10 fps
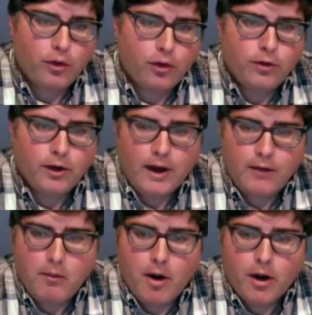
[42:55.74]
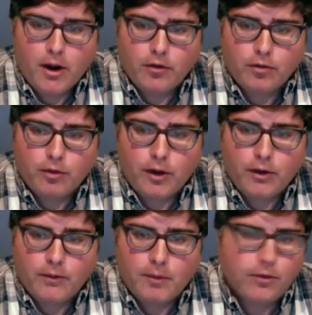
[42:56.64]
an old Native American
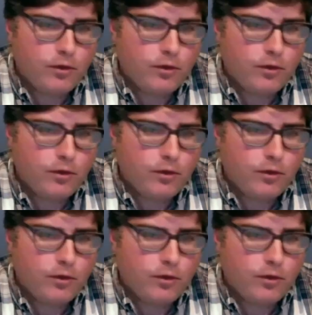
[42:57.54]
trail.